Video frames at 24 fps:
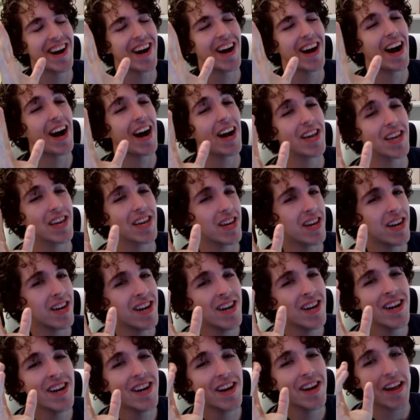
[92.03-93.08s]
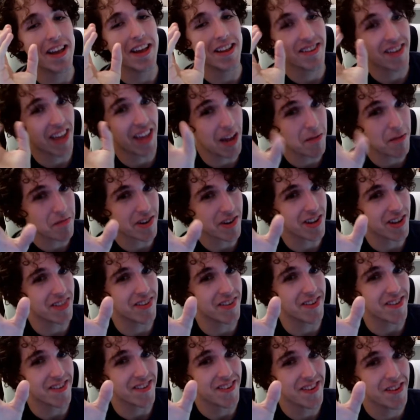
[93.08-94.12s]
It's games like
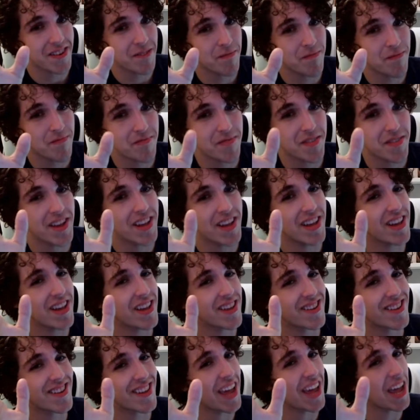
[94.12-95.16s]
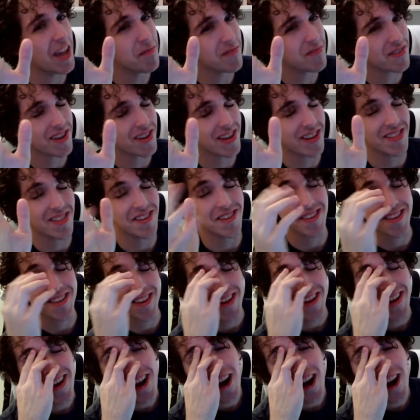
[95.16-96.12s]
this. It's games like this.